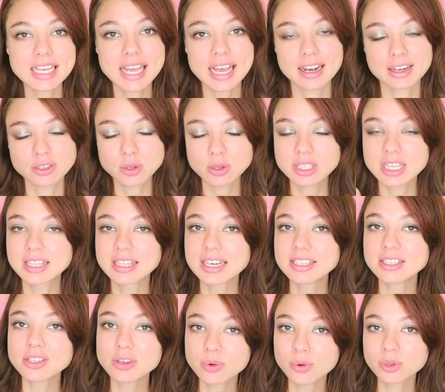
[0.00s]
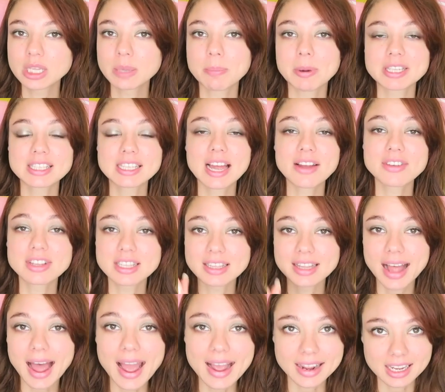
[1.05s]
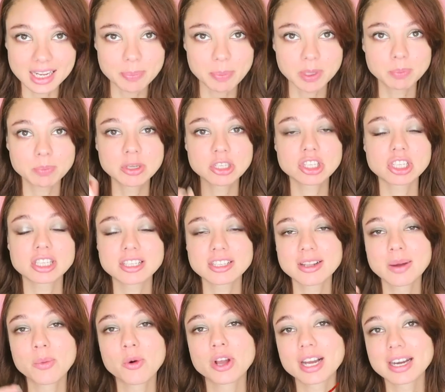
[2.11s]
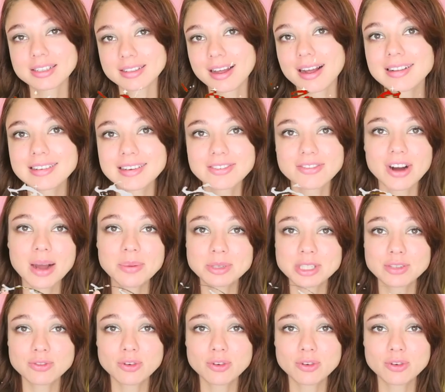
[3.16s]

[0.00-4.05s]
If you click like and subscribe my channel in 3 seconds, Talking